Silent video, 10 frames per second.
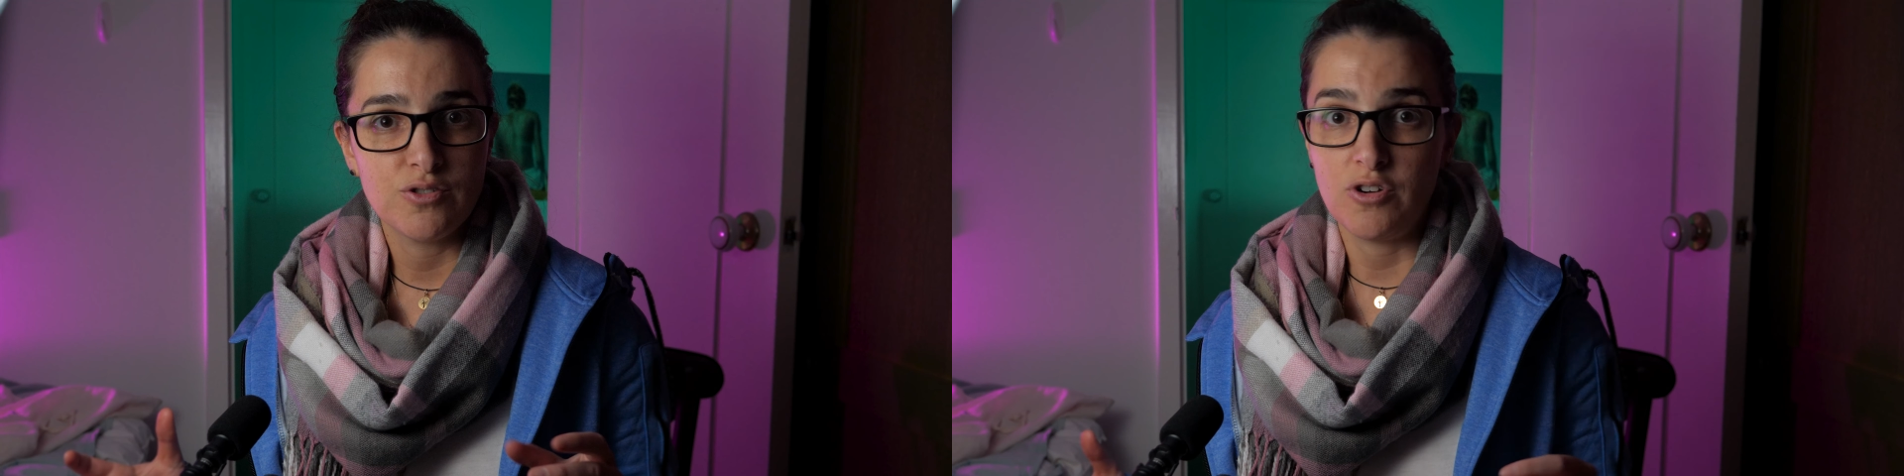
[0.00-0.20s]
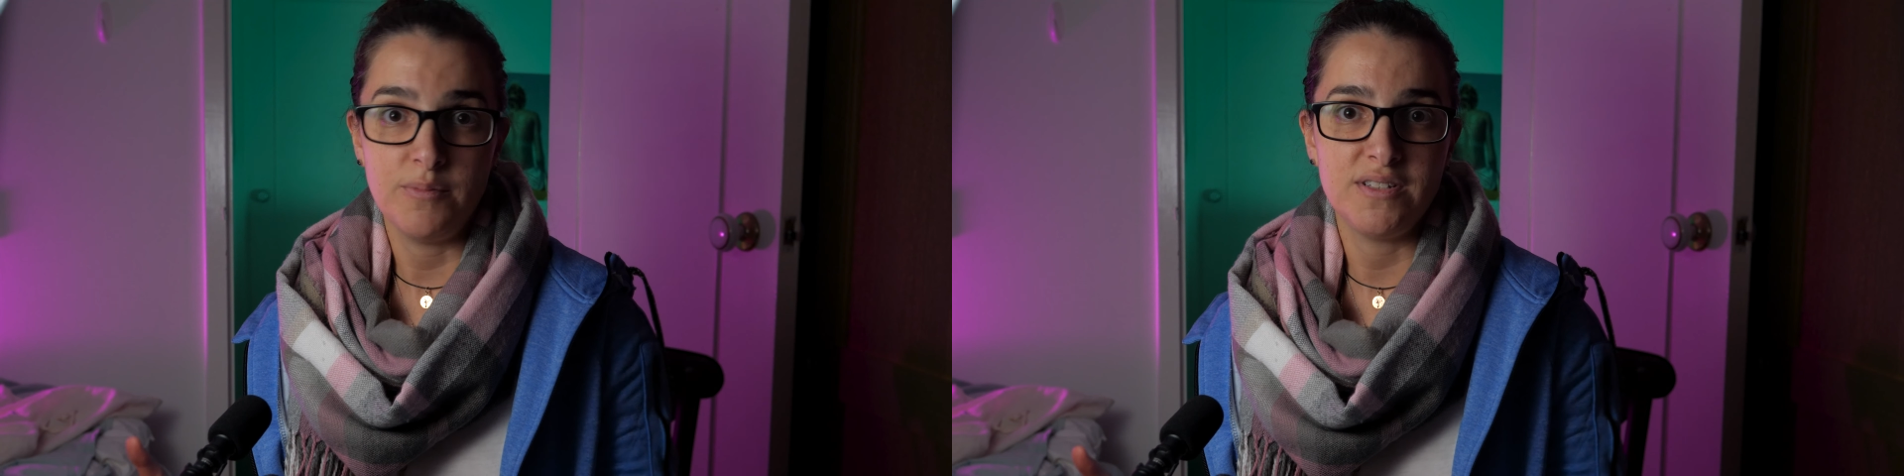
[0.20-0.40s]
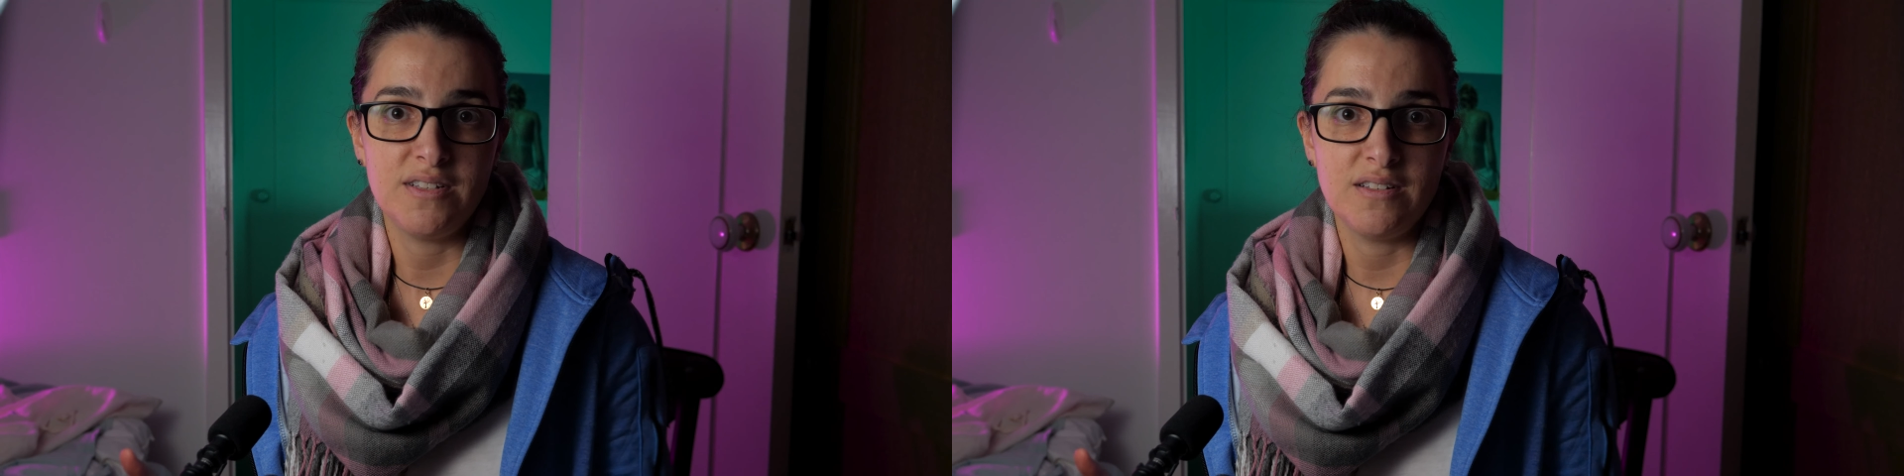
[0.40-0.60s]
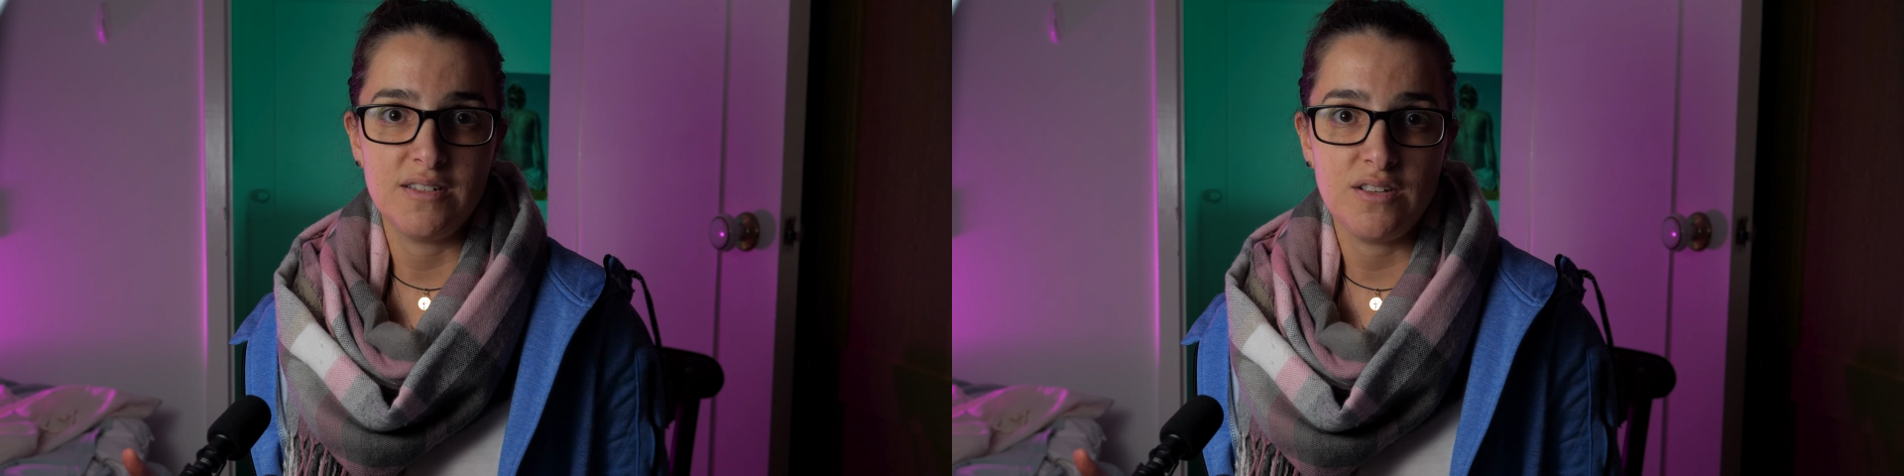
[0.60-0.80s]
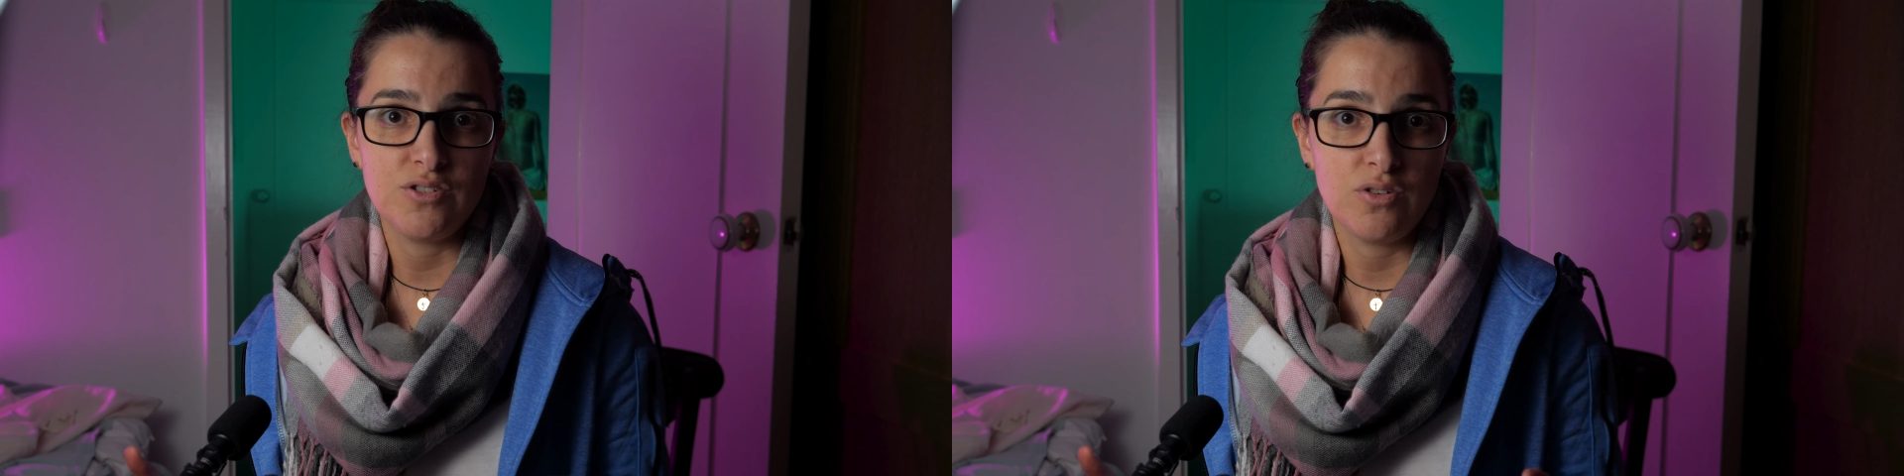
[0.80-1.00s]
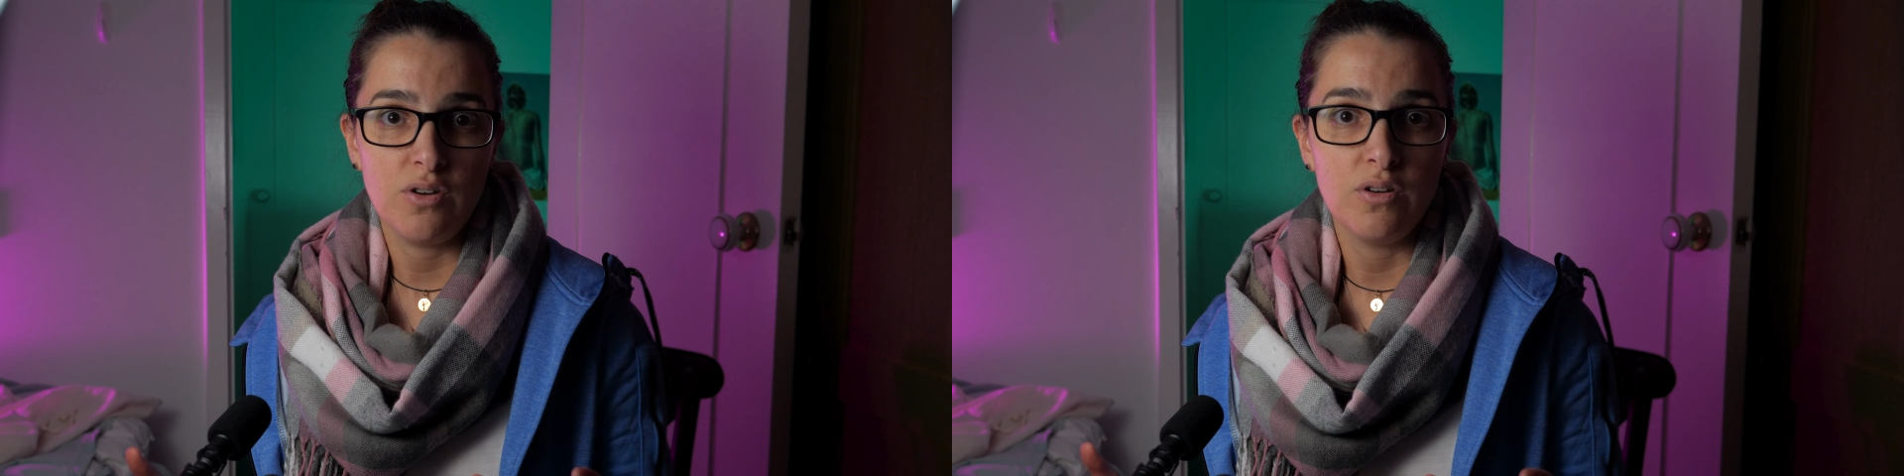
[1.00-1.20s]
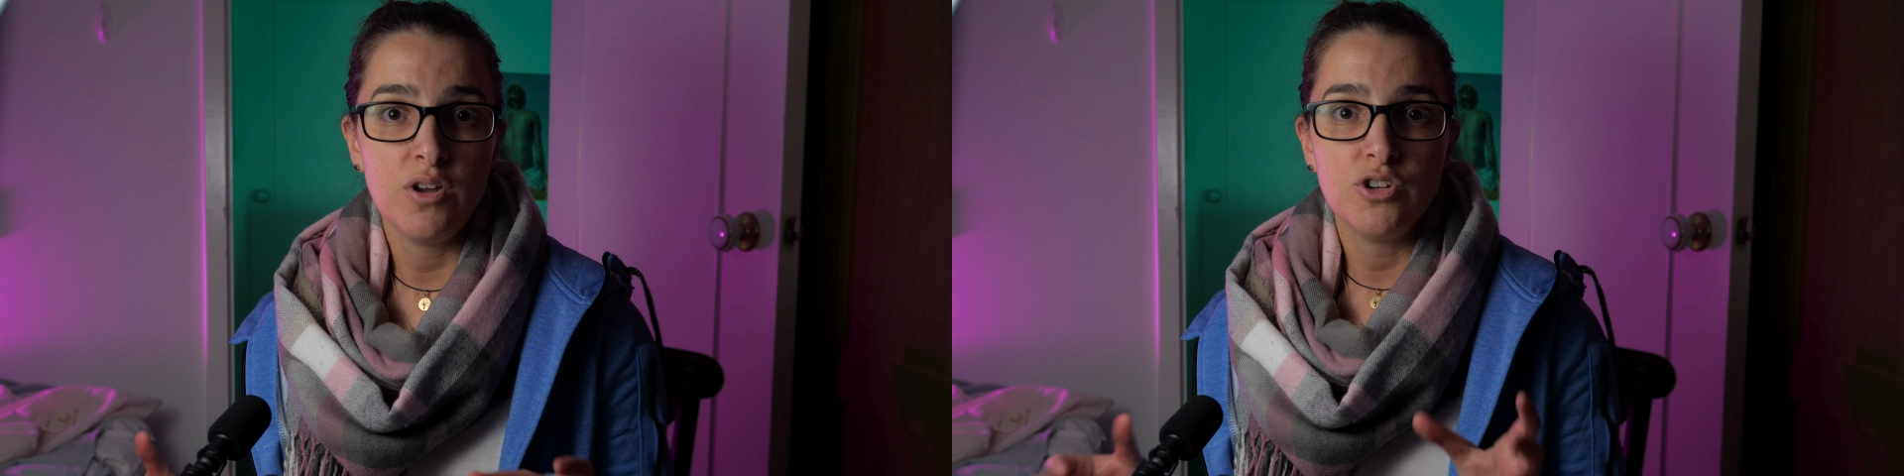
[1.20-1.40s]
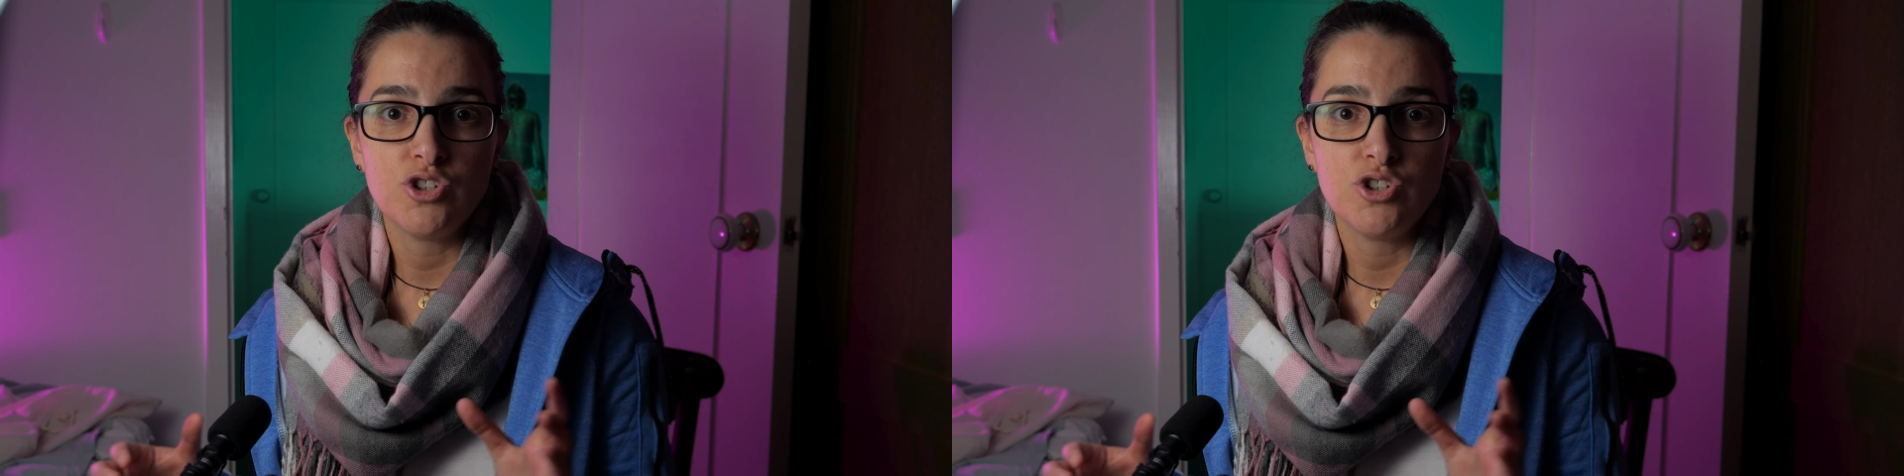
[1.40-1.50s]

chromaticity, so